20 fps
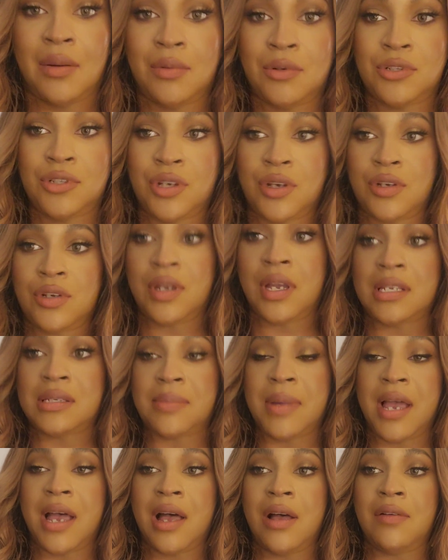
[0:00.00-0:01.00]
I will show you
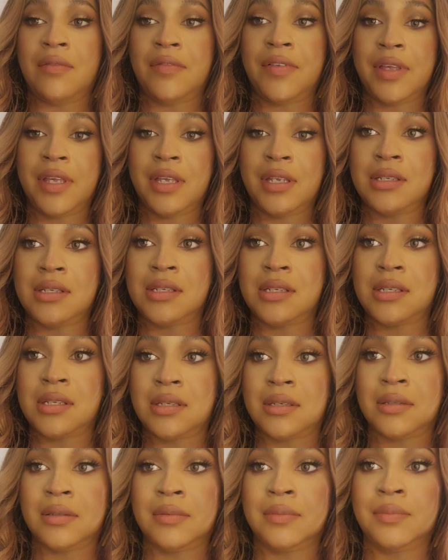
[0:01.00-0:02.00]
guys my
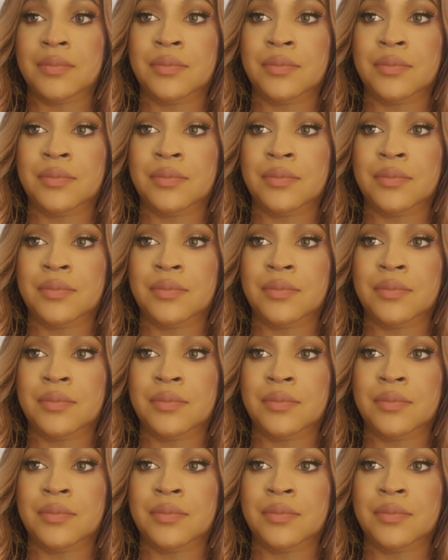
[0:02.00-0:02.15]
outfit.